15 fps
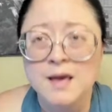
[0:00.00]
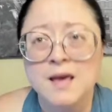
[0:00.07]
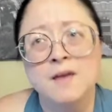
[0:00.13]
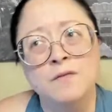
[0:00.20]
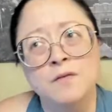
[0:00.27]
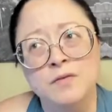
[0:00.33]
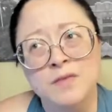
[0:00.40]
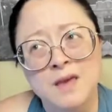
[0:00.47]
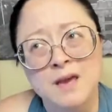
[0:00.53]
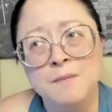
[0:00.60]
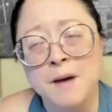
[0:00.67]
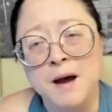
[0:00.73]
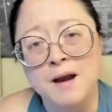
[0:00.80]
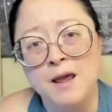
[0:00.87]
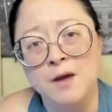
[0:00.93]
If you think
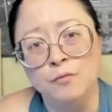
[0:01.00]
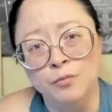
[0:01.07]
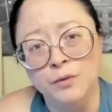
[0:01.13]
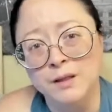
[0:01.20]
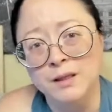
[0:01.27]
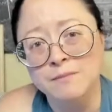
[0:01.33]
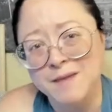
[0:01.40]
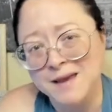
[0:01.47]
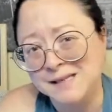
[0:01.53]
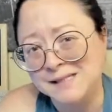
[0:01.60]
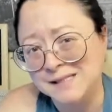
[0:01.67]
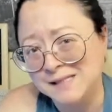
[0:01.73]
about it, it really makes